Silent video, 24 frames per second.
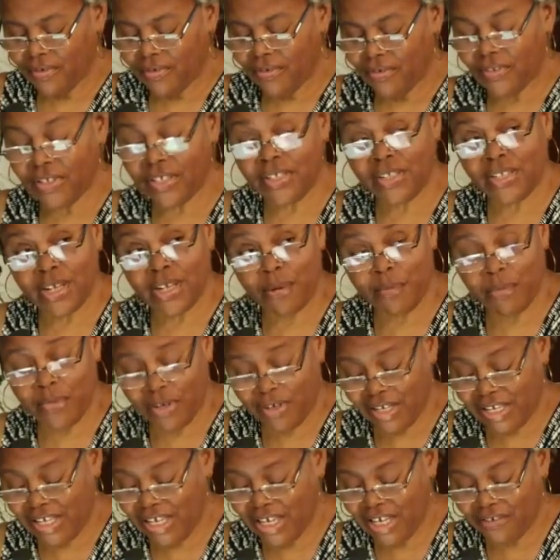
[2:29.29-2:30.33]
The summer
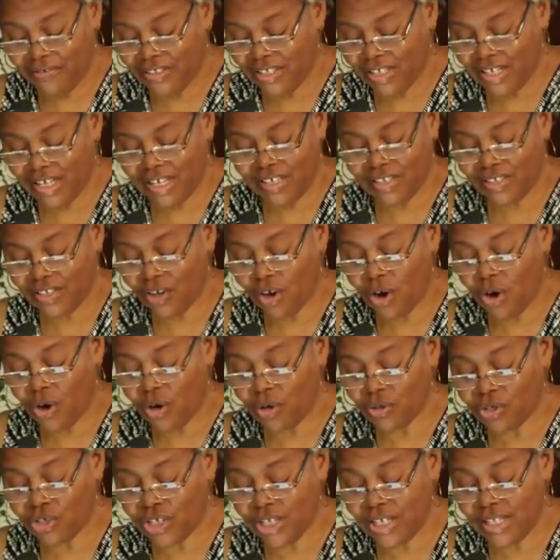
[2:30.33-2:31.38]
gives us all
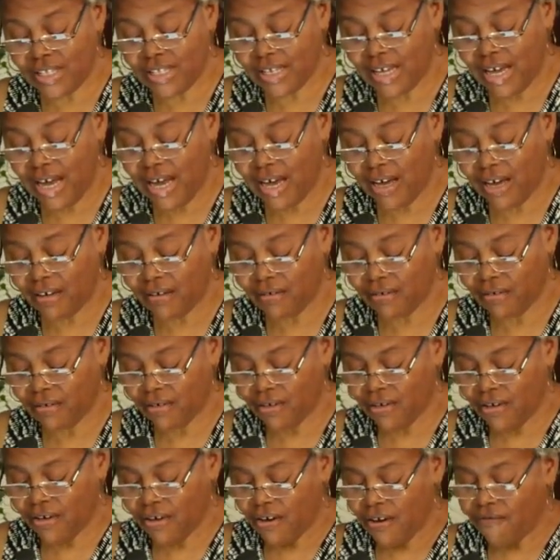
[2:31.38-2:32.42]
she's got.
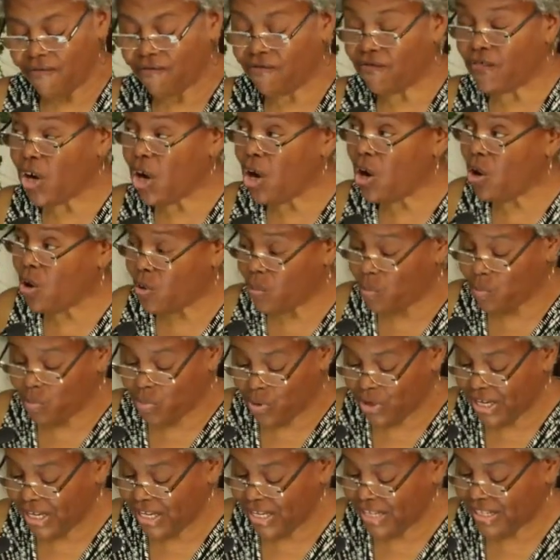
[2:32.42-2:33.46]
Fall
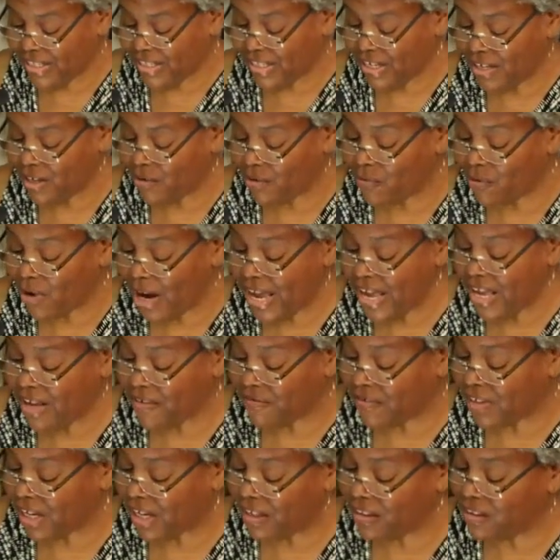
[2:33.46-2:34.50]
brings an array
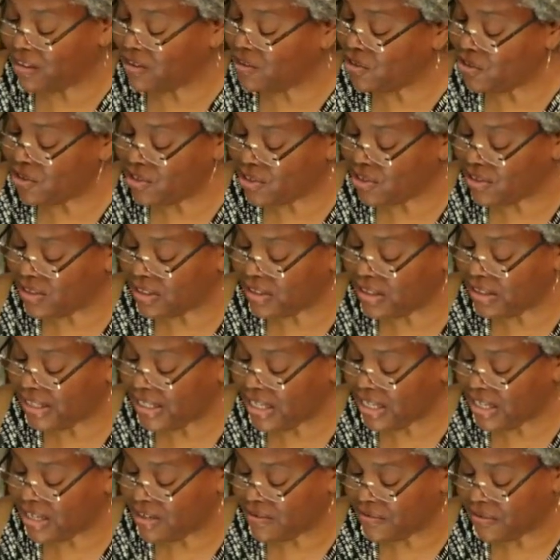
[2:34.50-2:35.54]
of colors to the
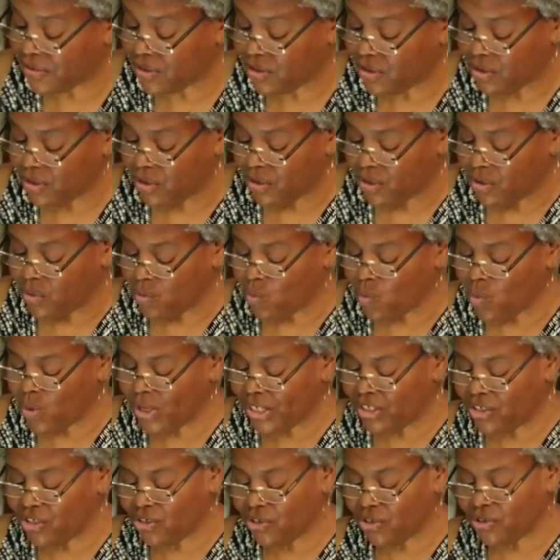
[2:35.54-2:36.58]
leaves.
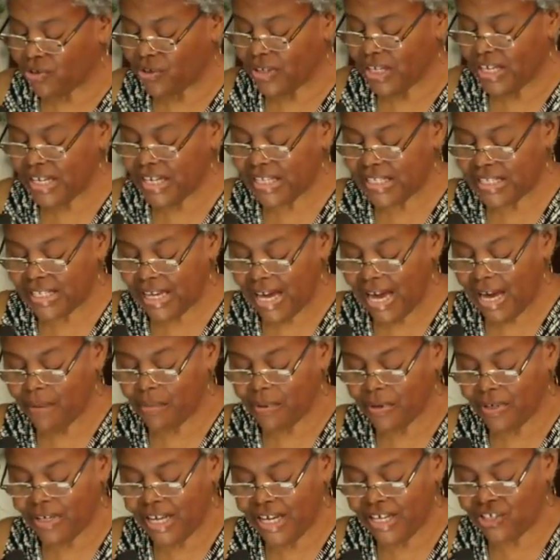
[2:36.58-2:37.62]
Winter, in its
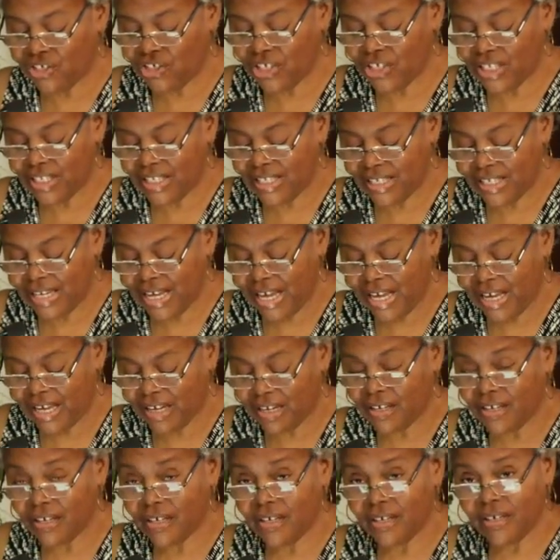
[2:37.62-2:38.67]
hibernation state,
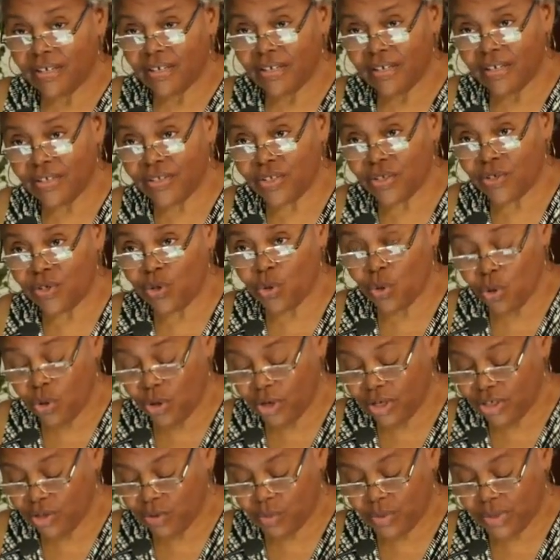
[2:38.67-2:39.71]
is
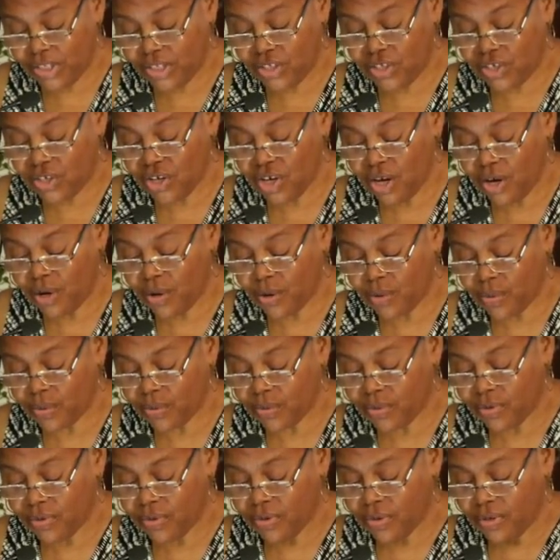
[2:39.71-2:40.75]
adorned with snow.
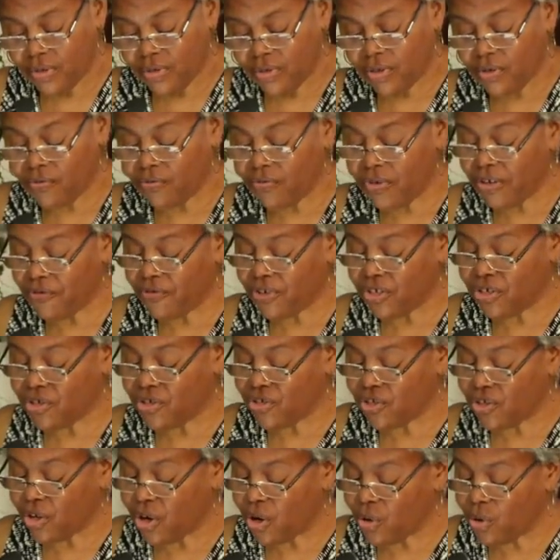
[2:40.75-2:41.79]
The
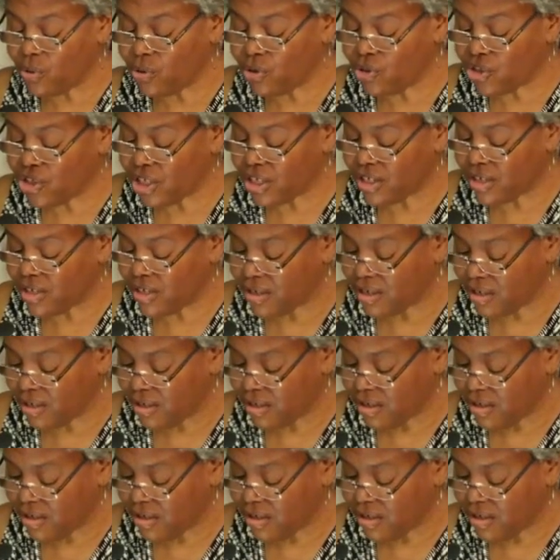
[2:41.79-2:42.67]
rivers, the ocean,